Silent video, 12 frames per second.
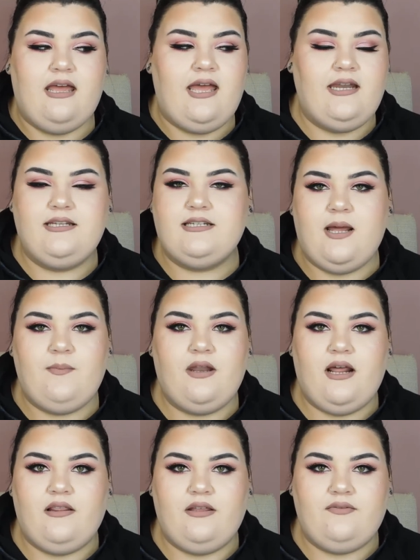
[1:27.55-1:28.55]
anytime that
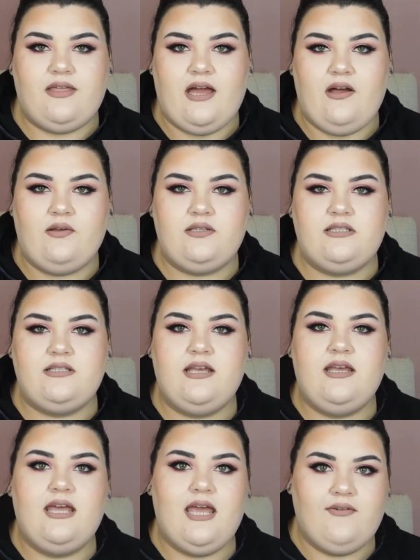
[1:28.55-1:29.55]
I leave the house
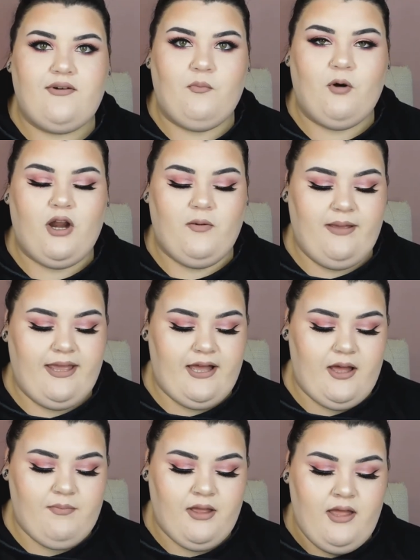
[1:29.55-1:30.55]
if I'm wearing makeup.